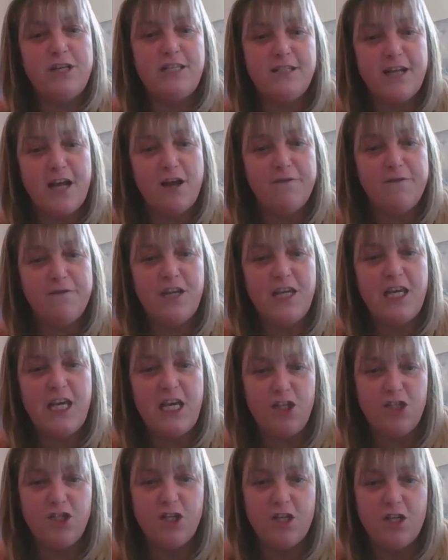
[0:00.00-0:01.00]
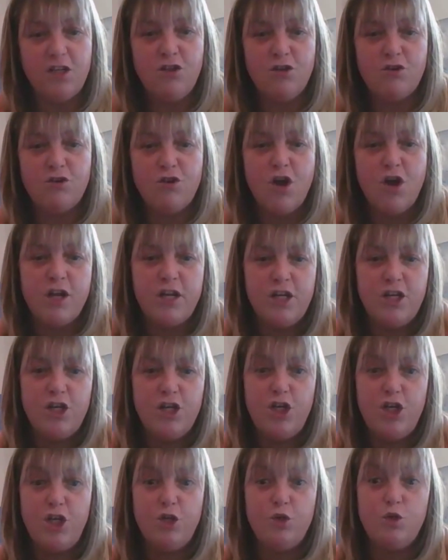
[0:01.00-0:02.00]
style vacation. They're not in a
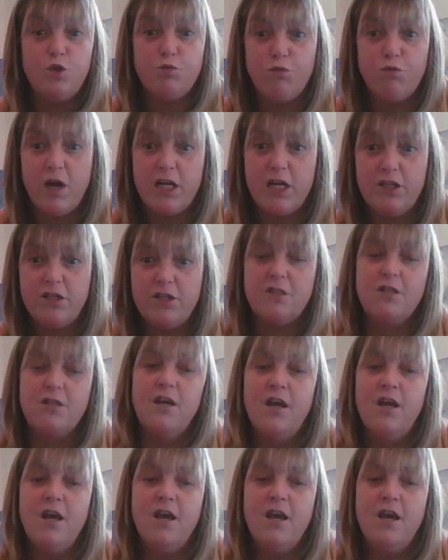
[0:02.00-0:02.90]
huge rush.